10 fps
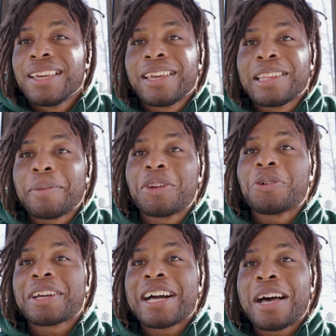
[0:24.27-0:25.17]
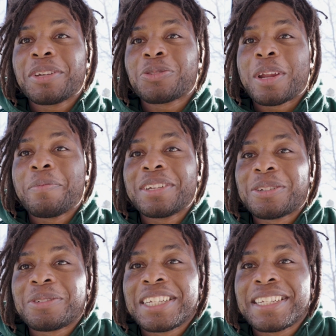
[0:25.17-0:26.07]
You let me know in the comments when I miss
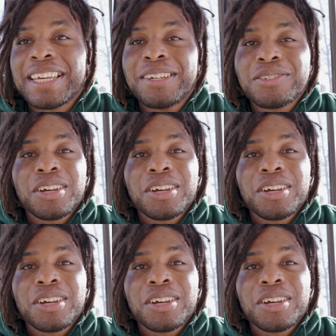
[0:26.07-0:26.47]
those details.